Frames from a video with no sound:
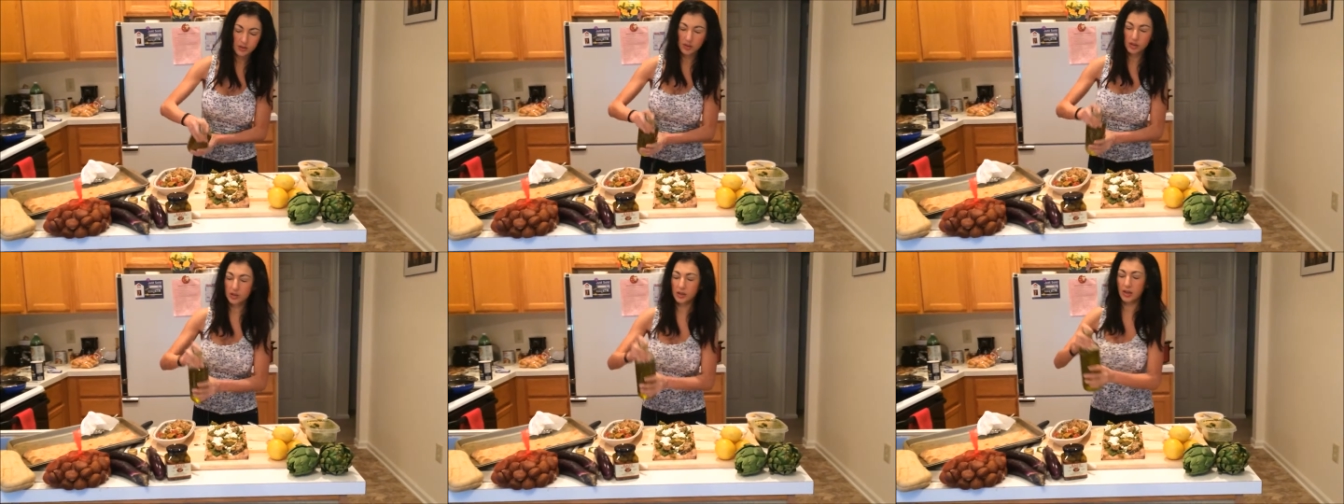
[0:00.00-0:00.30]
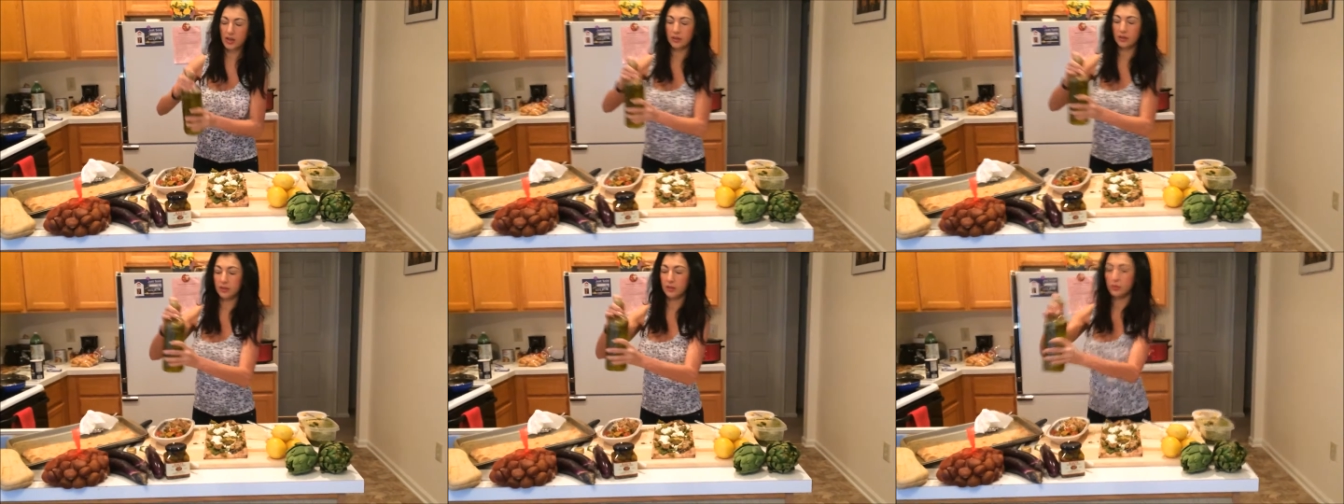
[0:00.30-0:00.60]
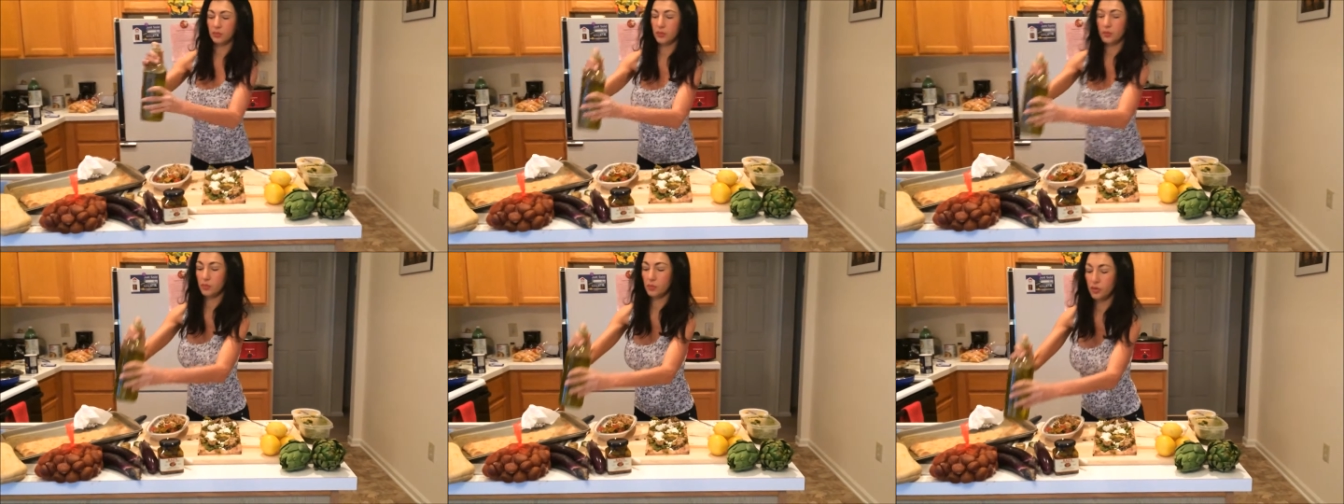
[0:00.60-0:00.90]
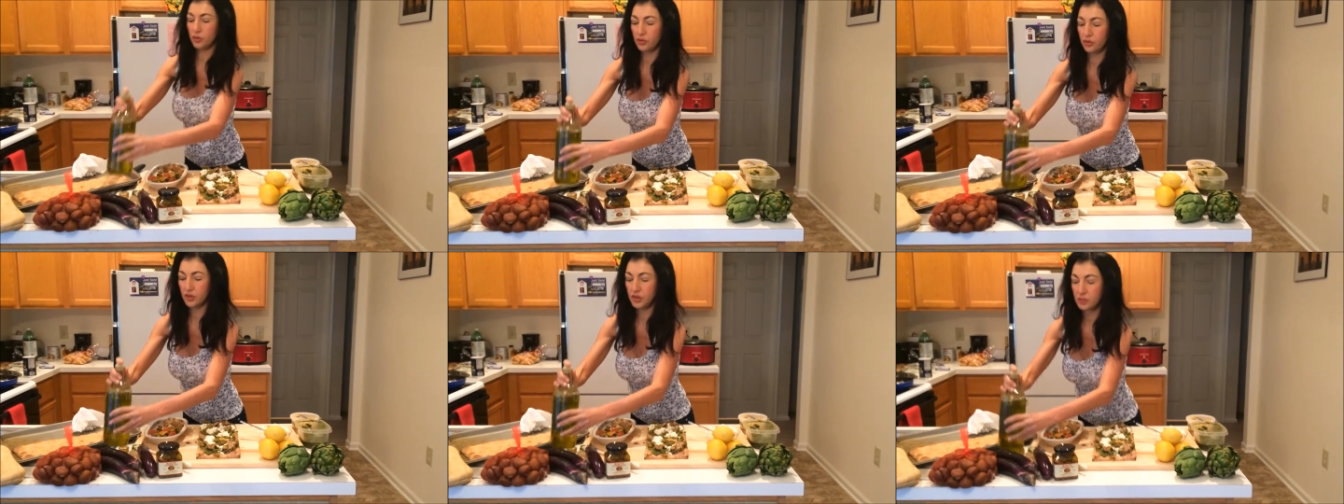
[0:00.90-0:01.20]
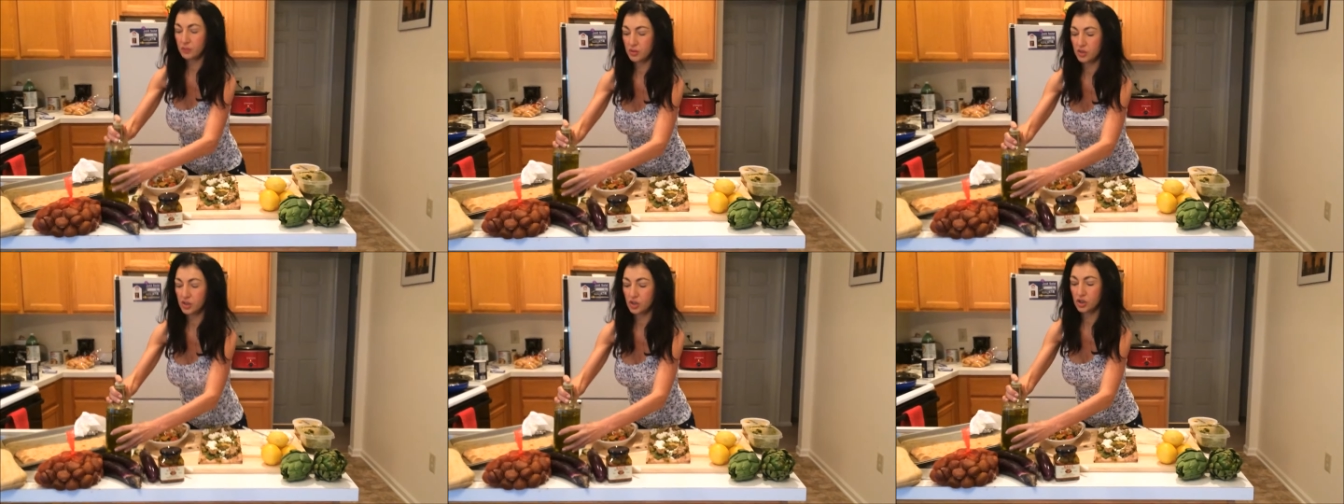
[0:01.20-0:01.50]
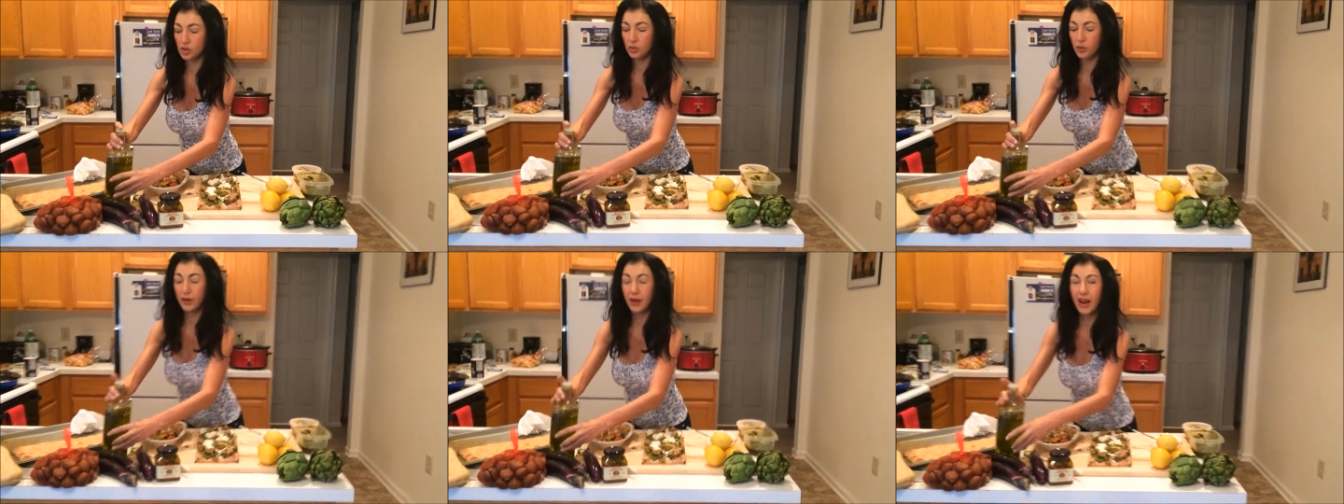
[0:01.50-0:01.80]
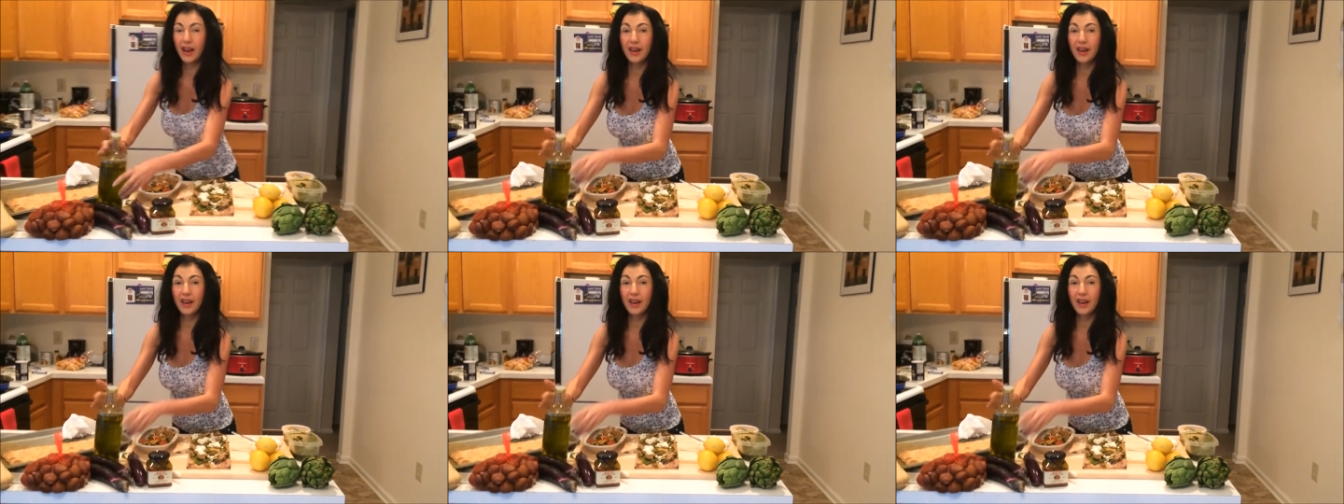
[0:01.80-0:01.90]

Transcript: Just add a little bit more crispness to it.